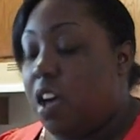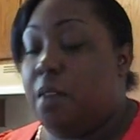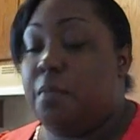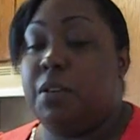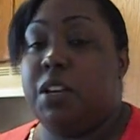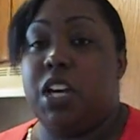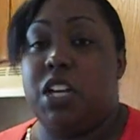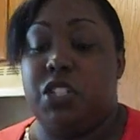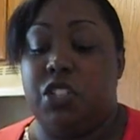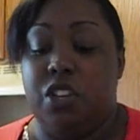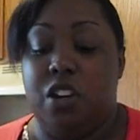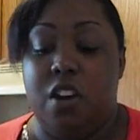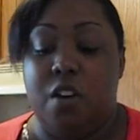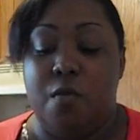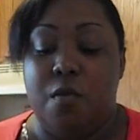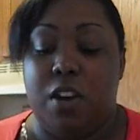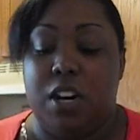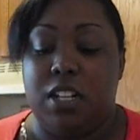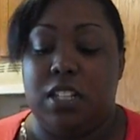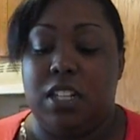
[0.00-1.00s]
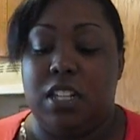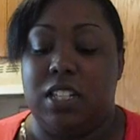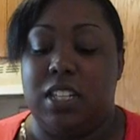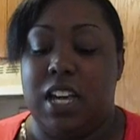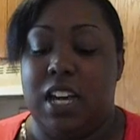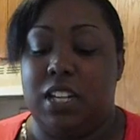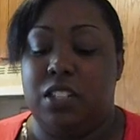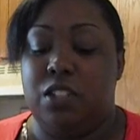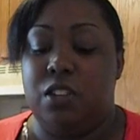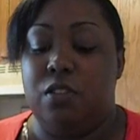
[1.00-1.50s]
because you don't want it to
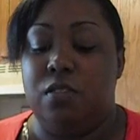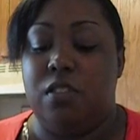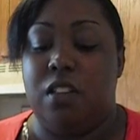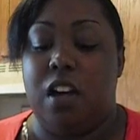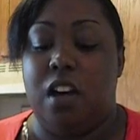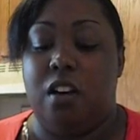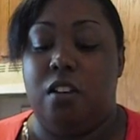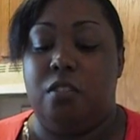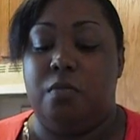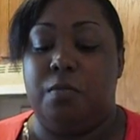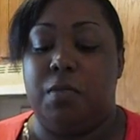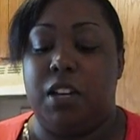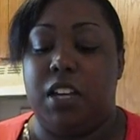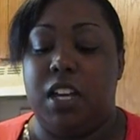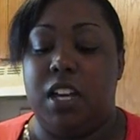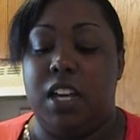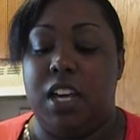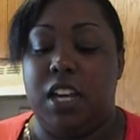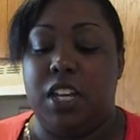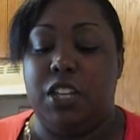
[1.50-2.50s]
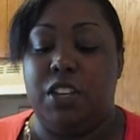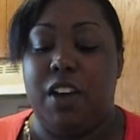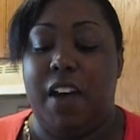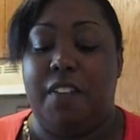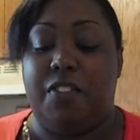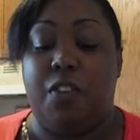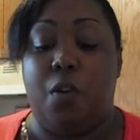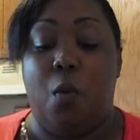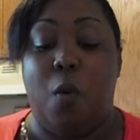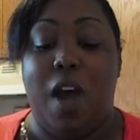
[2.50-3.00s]
take too long. But you
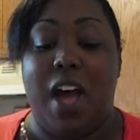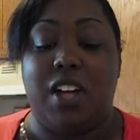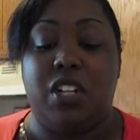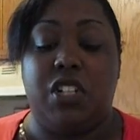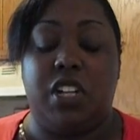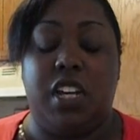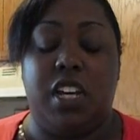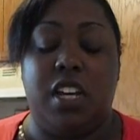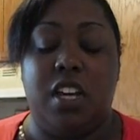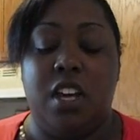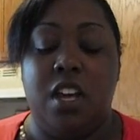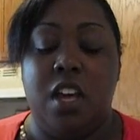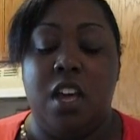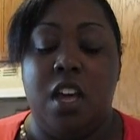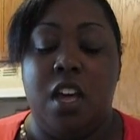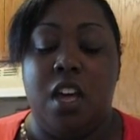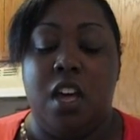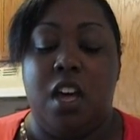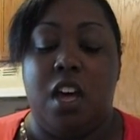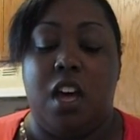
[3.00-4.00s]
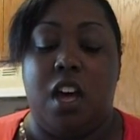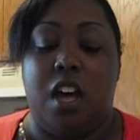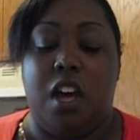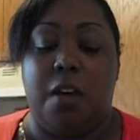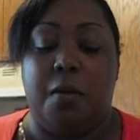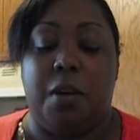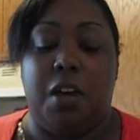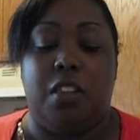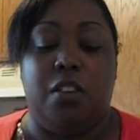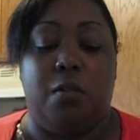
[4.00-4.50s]
have to watch it,
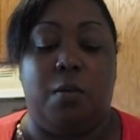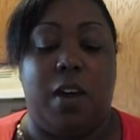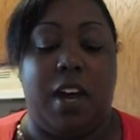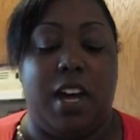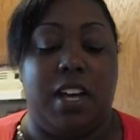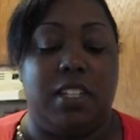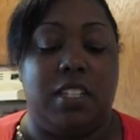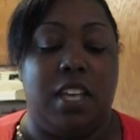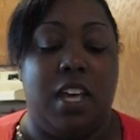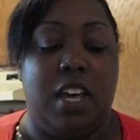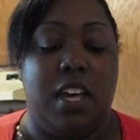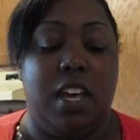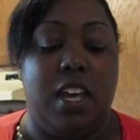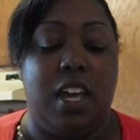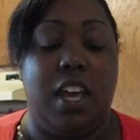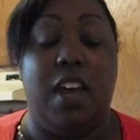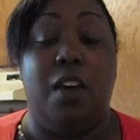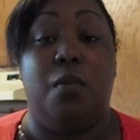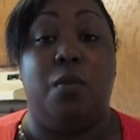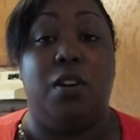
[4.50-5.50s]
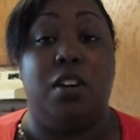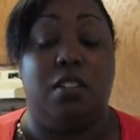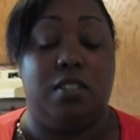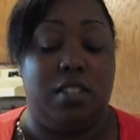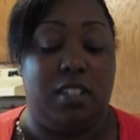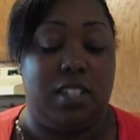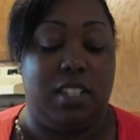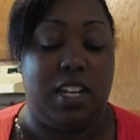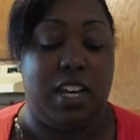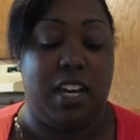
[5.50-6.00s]
otherwise it will
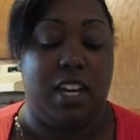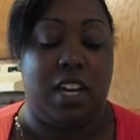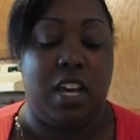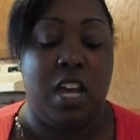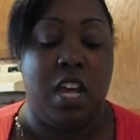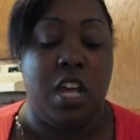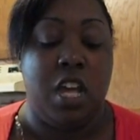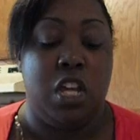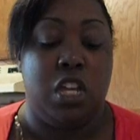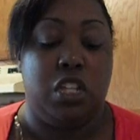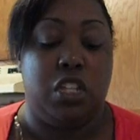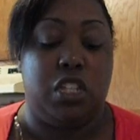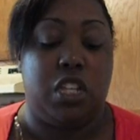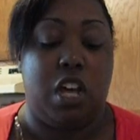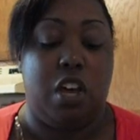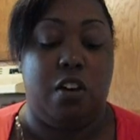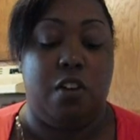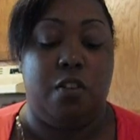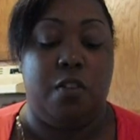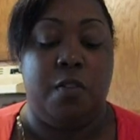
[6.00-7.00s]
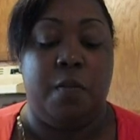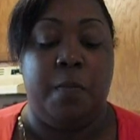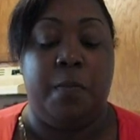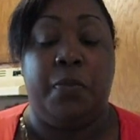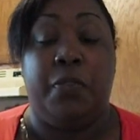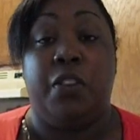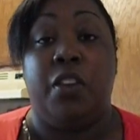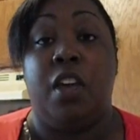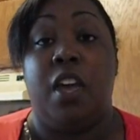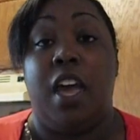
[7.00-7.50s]
stick. So
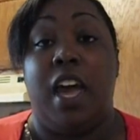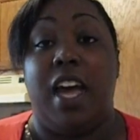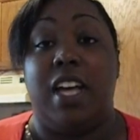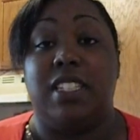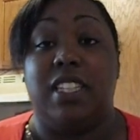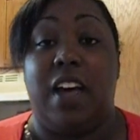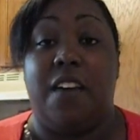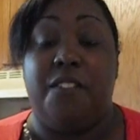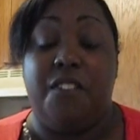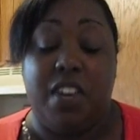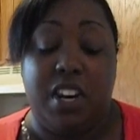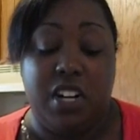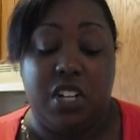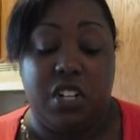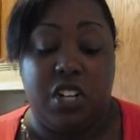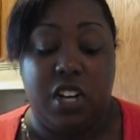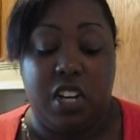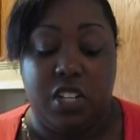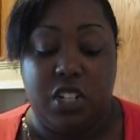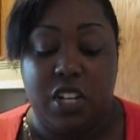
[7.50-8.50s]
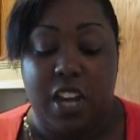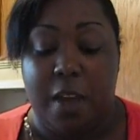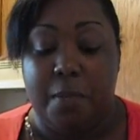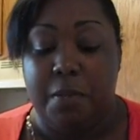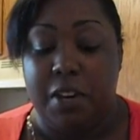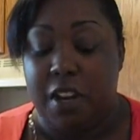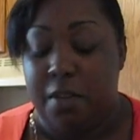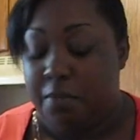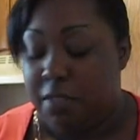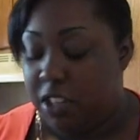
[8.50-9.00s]
as I finish
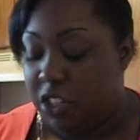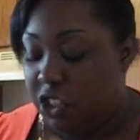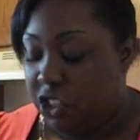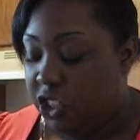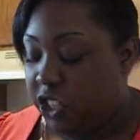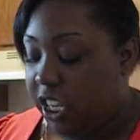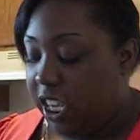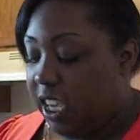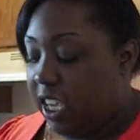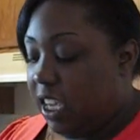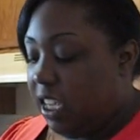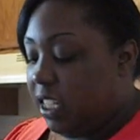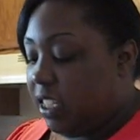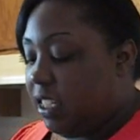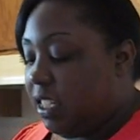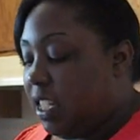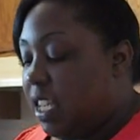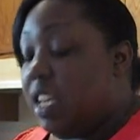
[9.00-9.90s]
chopping up this cheese,